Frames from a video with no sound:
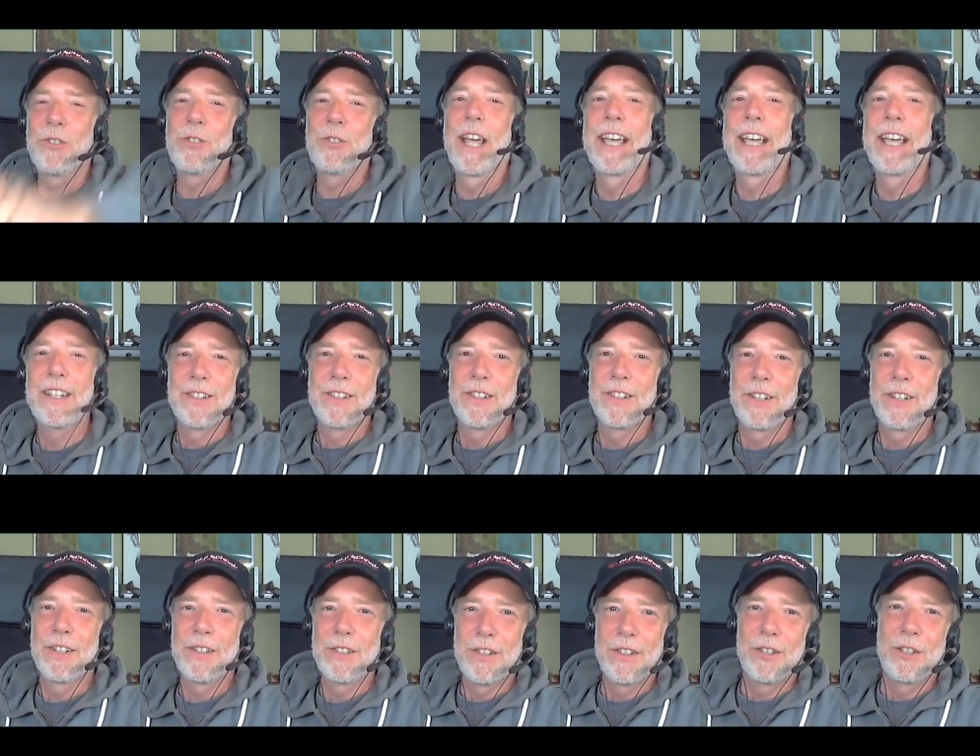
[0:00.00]
Dragons it
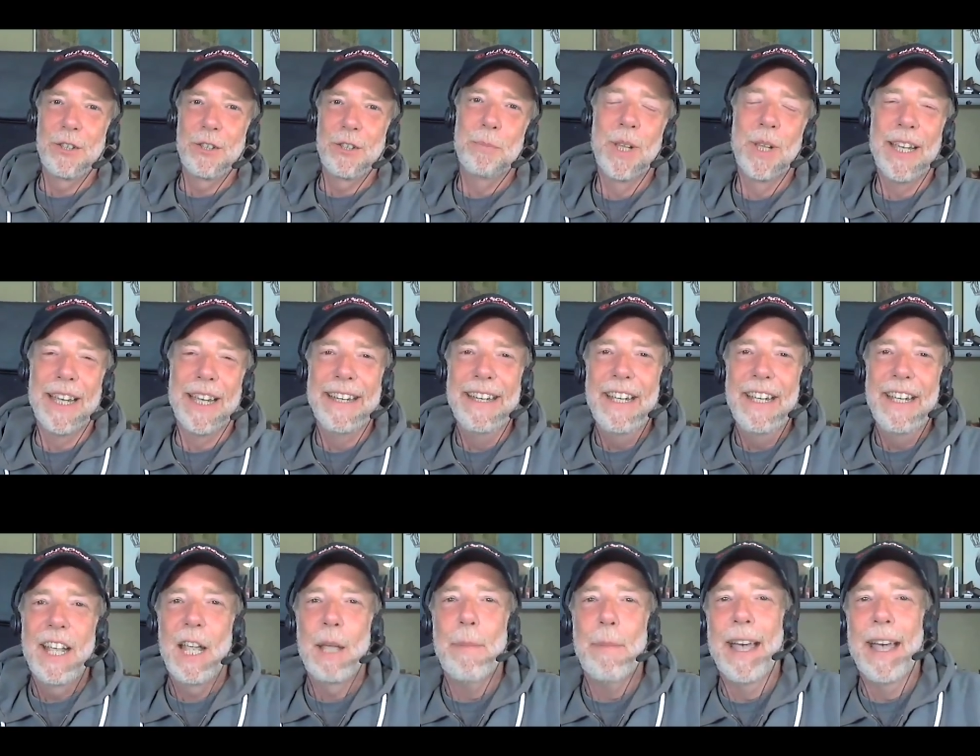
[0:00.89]
is that you play,
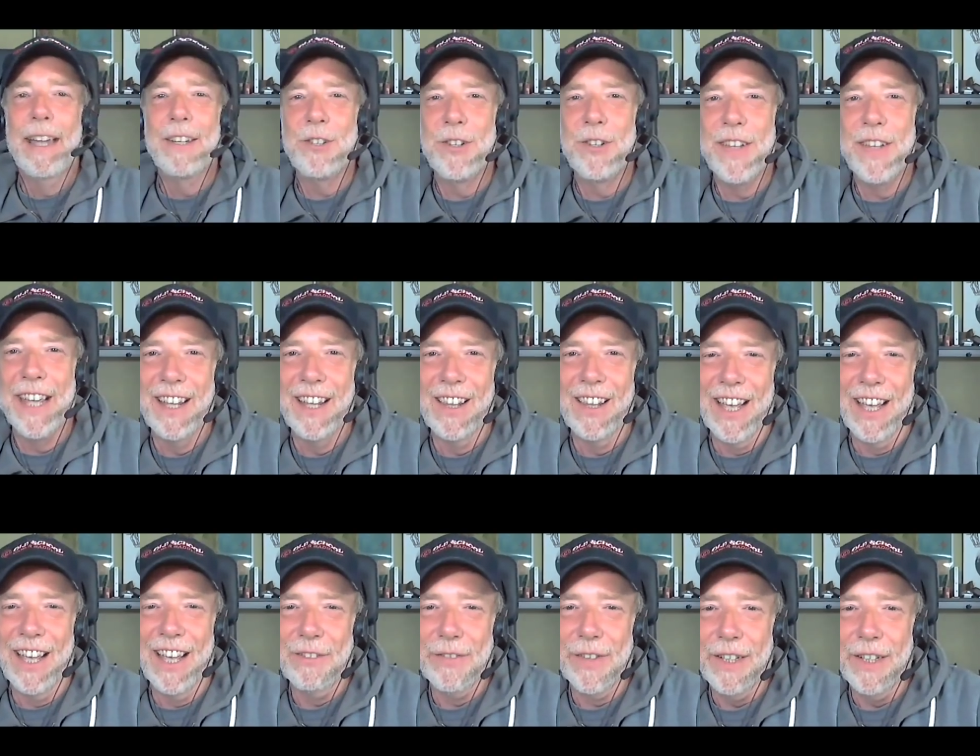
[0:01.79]
imagine the hell
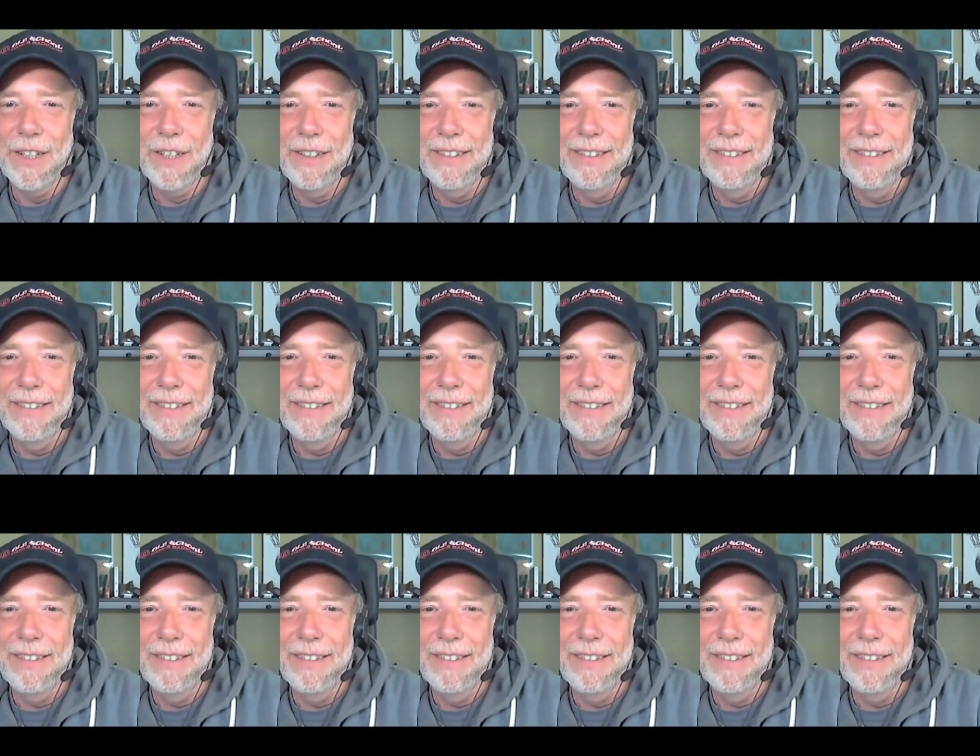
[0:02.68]
out of it.